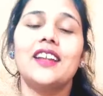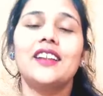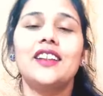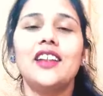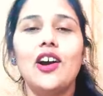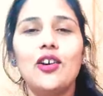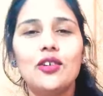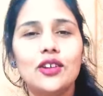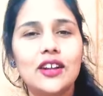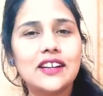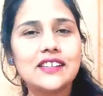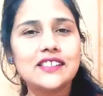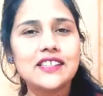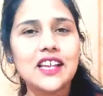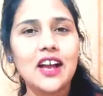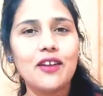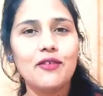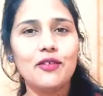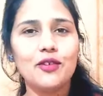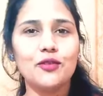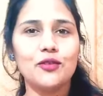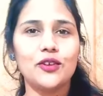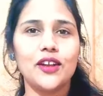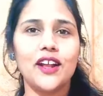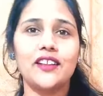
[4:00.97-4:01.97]
Now let's
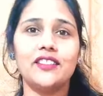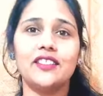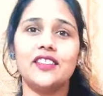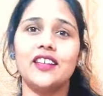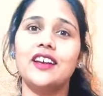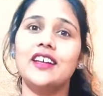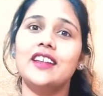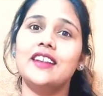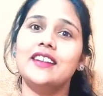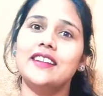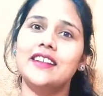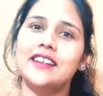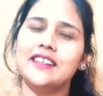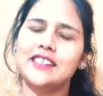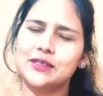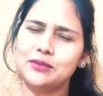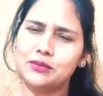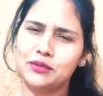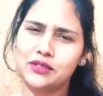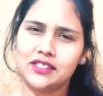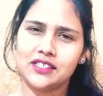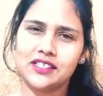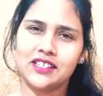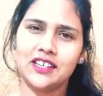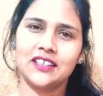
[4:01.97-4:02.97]
have a look at the next
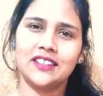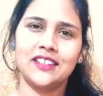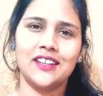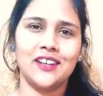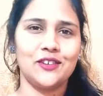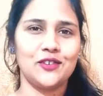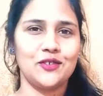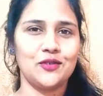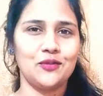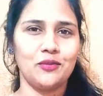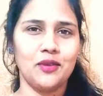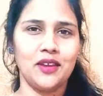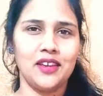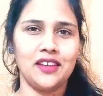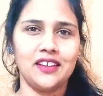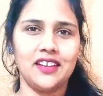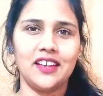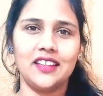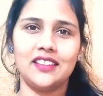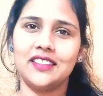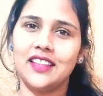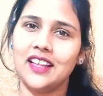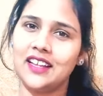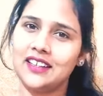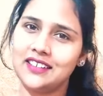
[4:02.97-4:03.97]
mistake that you make,
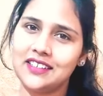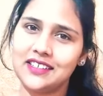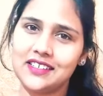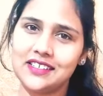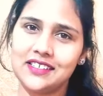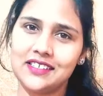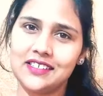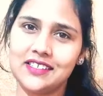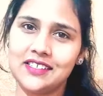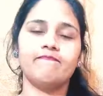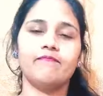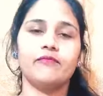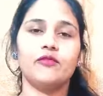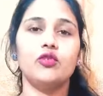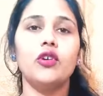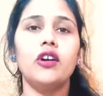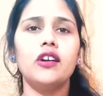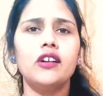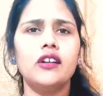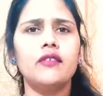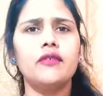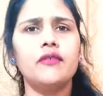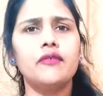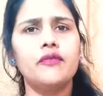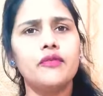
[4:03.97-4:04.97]
and that is you
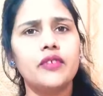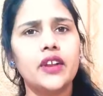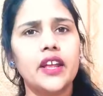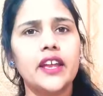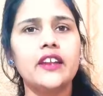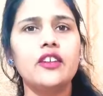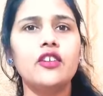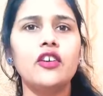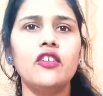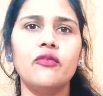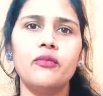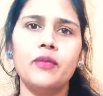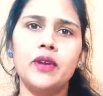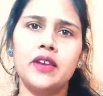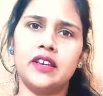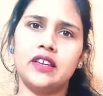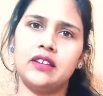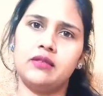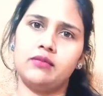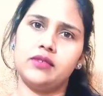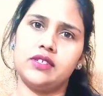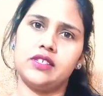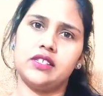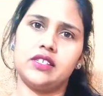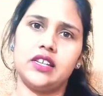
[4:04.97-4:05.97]
are afraid of
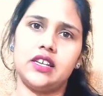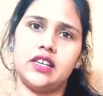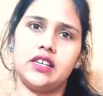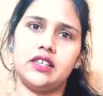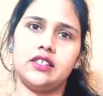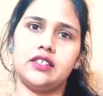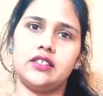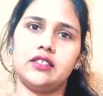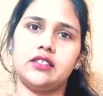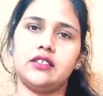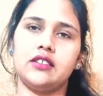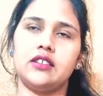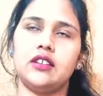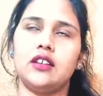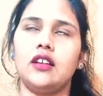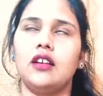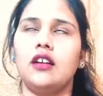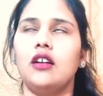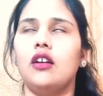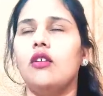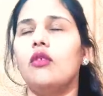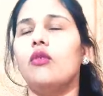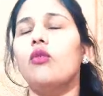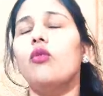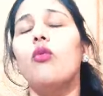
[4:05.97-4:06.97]
making mistakes.
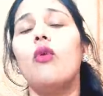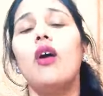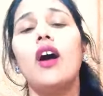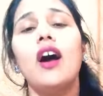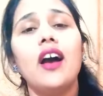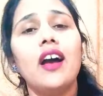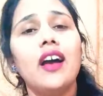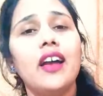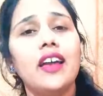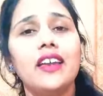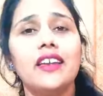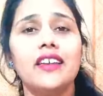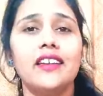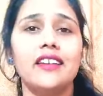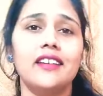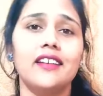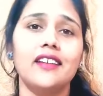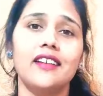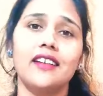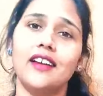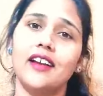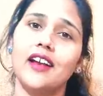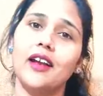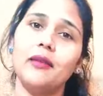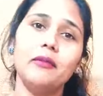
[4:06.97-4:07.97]
Why?
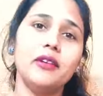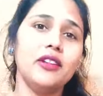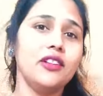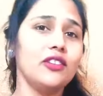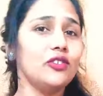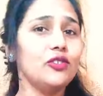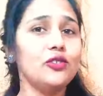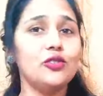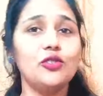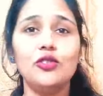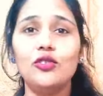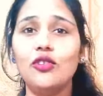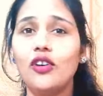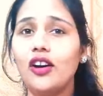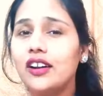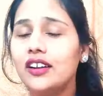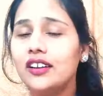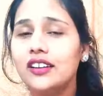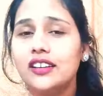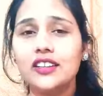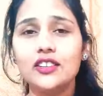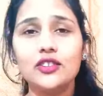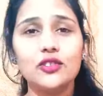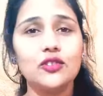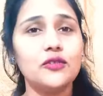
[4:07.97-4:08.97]
I mean, you do not
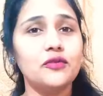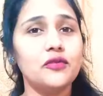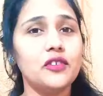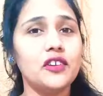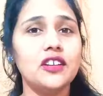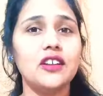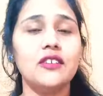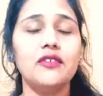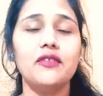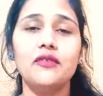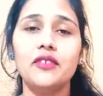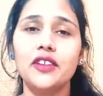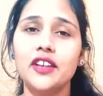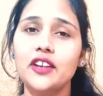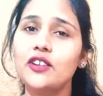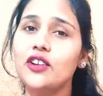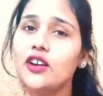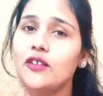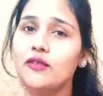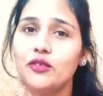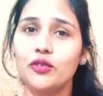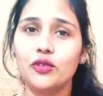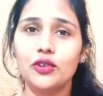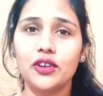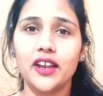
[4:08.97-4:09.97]
need to feel afraid
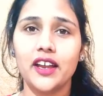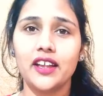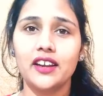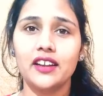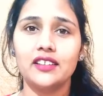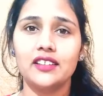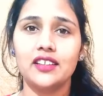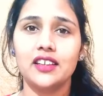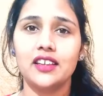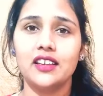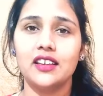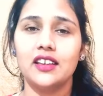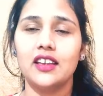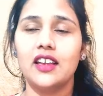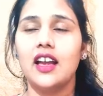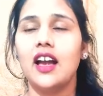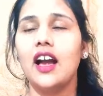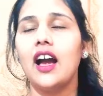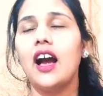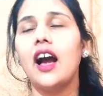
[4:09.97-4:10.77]
of doing anything.